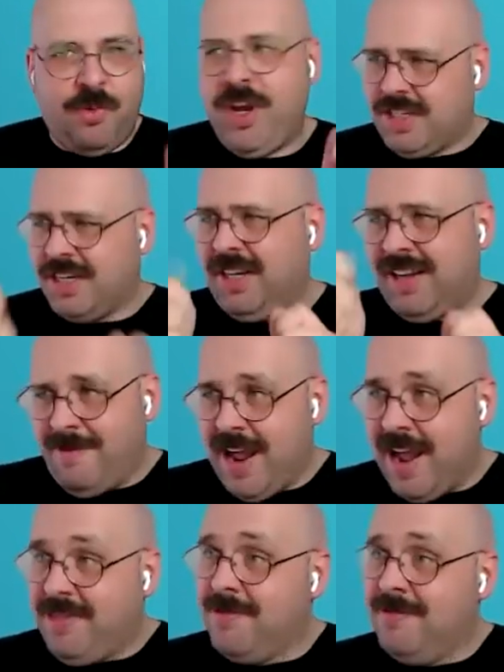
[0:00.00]
We used to
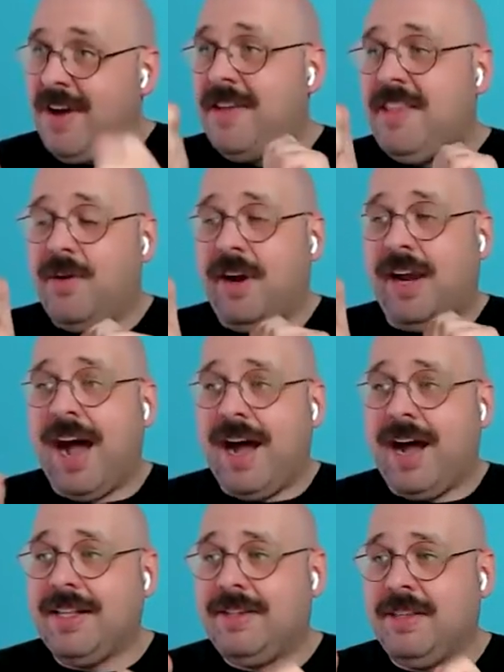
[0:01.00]
laminate them, and there were
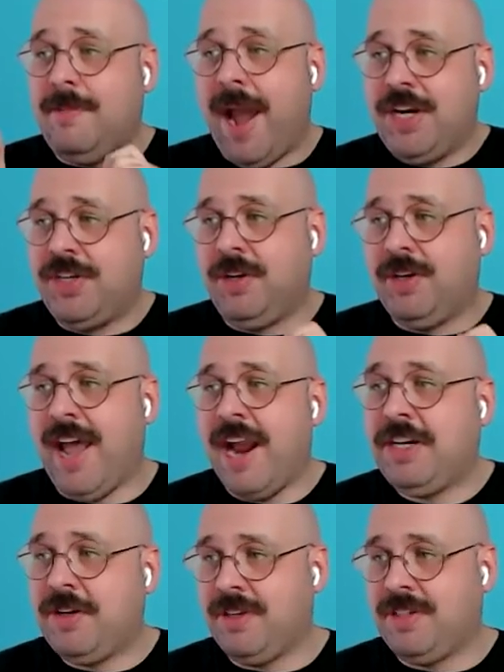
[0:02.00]
cards that the patient could
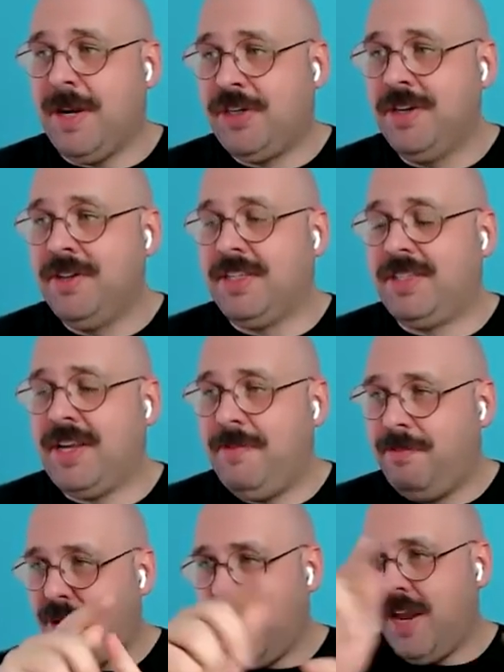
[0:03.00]
take to reception that said,
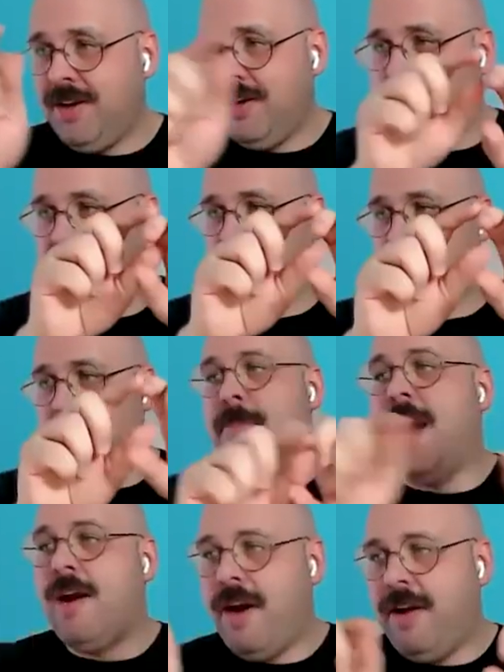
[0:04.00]
book in
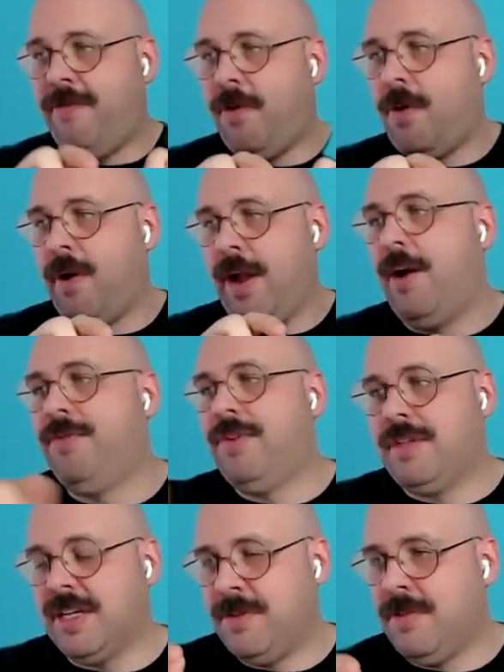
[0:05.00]
Mary for
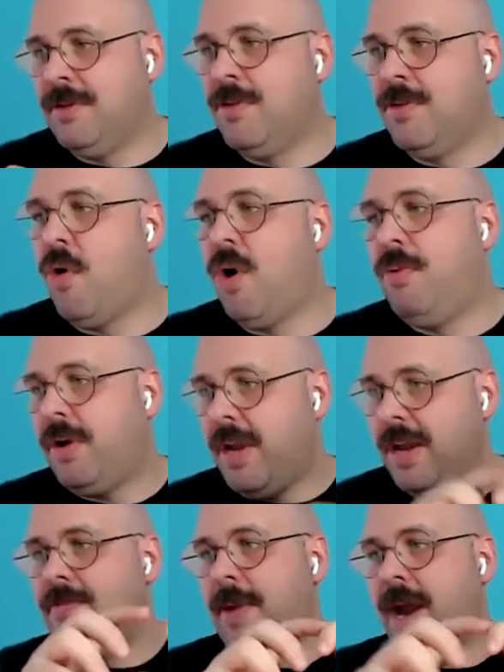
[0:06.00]
health assessment, or book
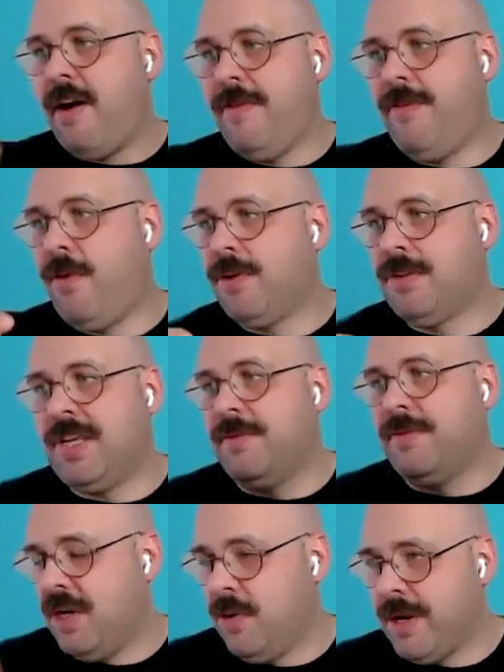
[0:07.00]
in Mary for
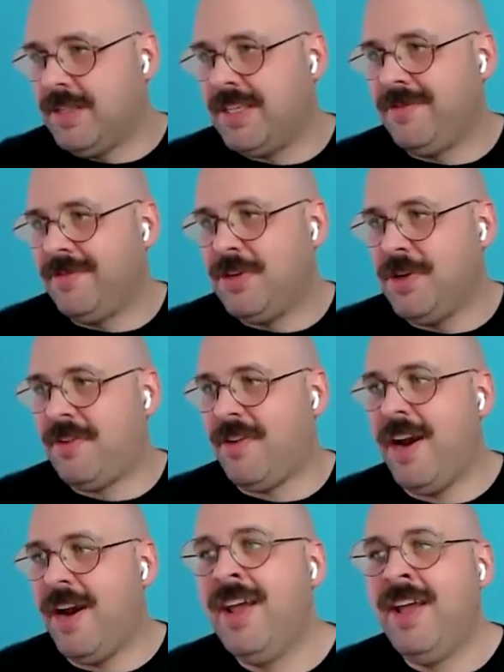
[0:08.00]
721,
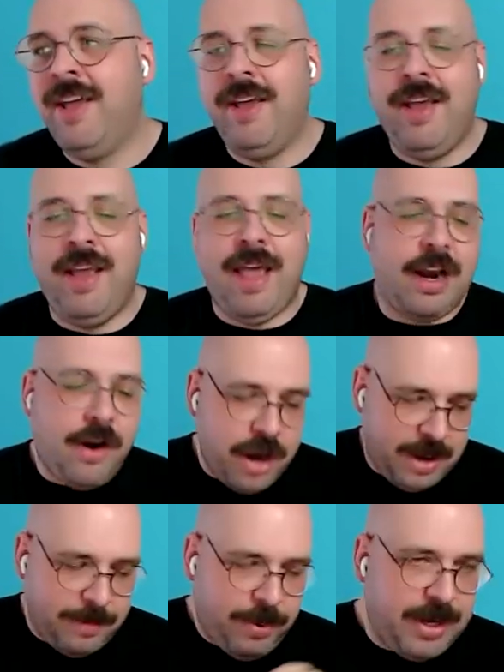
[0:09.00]
723. And I
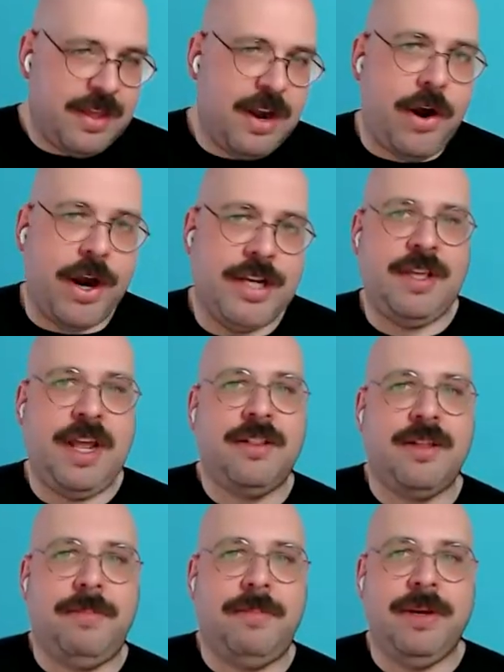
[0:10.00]
know you can put it in the notes at the
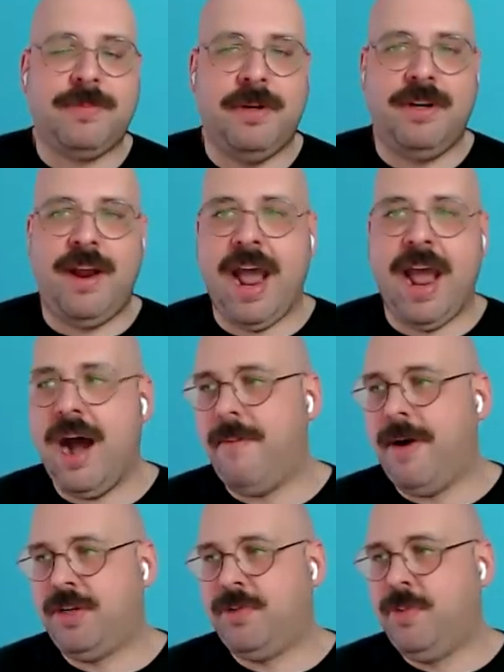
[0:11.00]
end of the billings, but
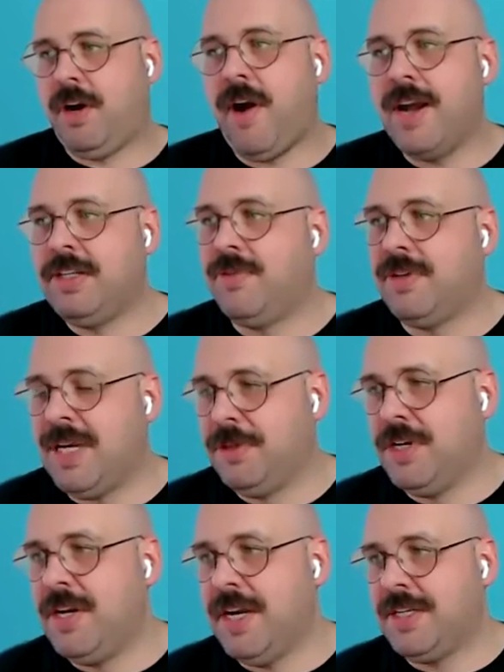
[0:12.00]
how much with a crazy
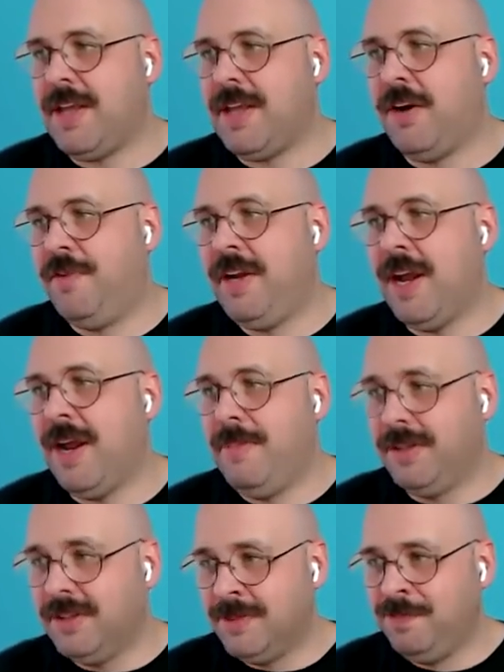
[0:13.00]
reception desk does that often get
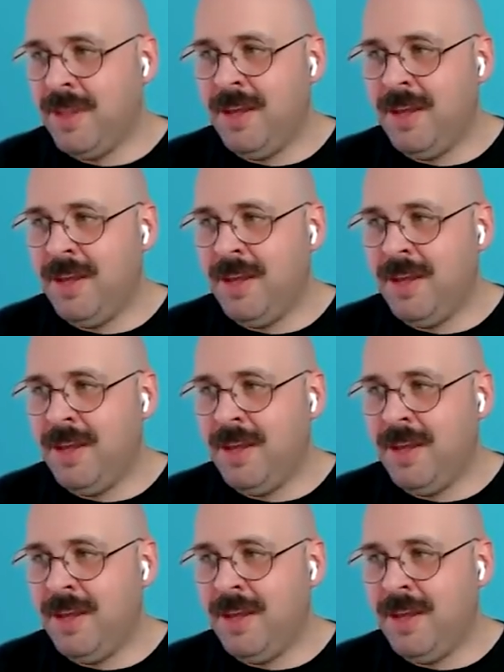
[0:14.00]
billed?